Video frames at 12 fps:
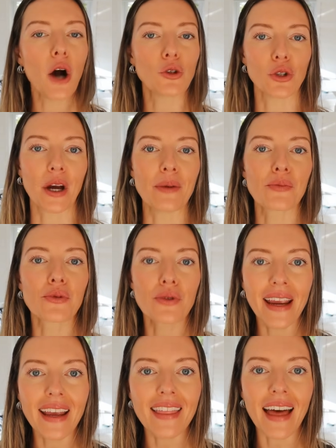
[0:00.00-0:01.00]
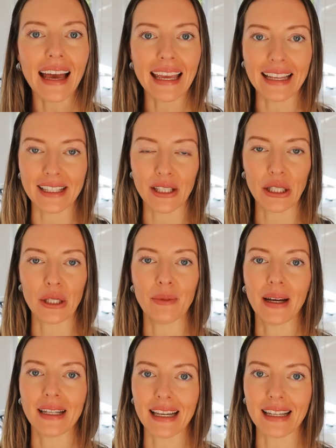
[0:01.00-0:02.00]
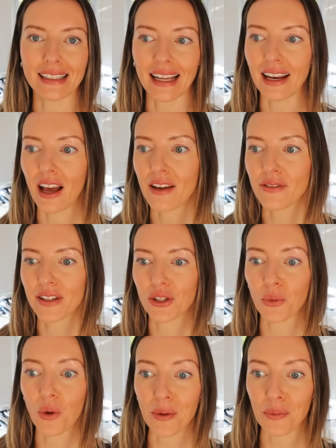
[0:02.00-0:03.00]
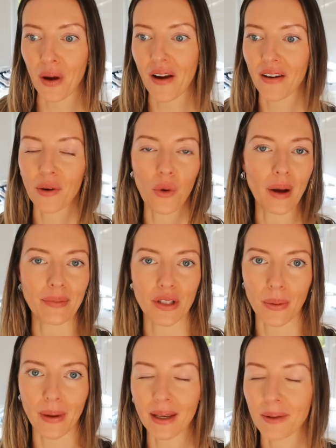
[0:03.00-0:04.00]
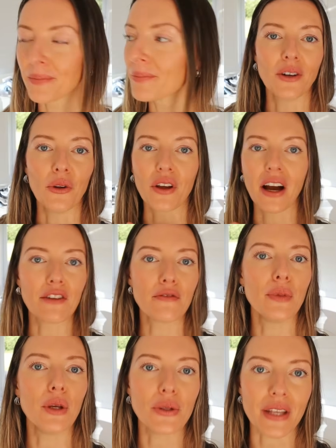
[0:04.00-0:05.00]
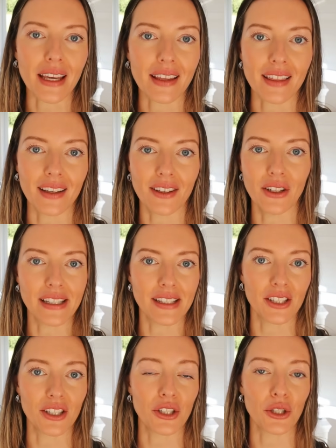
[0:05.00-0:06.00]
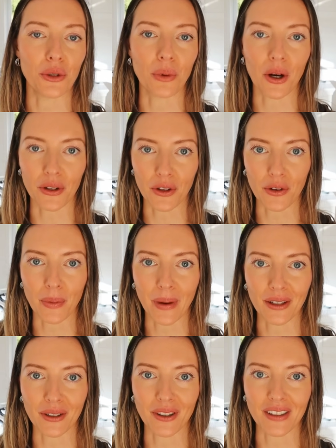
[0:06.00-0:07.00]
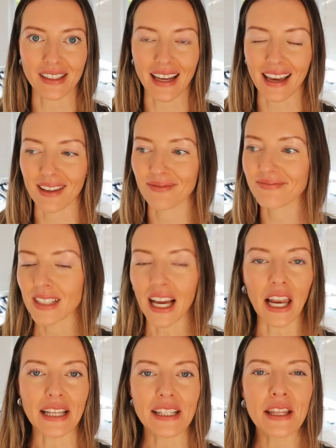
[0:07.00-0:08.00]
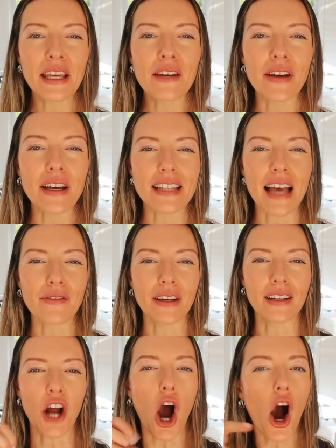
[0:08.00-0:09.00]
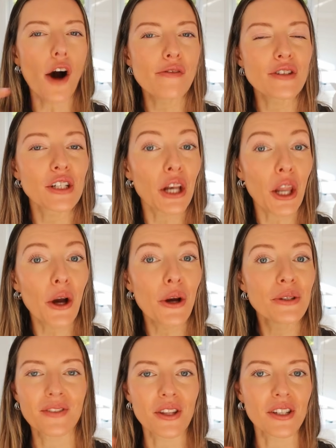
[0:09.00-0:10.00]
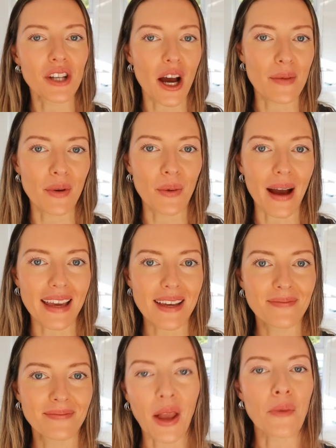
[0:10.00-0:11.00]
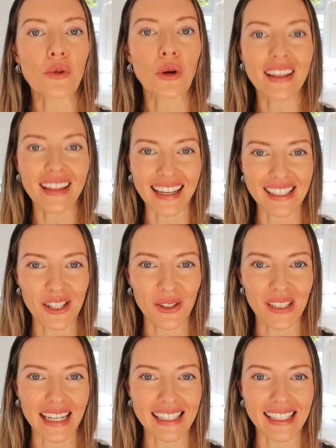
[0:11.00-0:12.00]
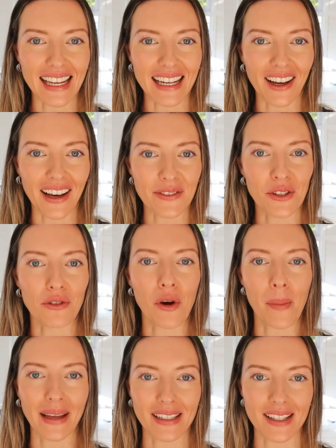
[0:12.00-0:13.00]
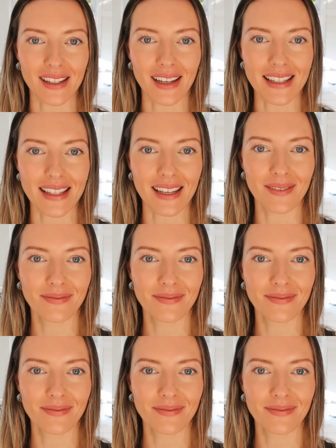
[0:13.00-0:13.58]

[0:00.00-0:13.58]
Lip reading: I'll try and bring that into my day-to-day life, into what I'm wearing, what I'm doing. Or the kind of music that you listened to while you were away on holiday. I like to think of it as having an afterglow to the time away and bring that into your day-to-day life to romanticize it.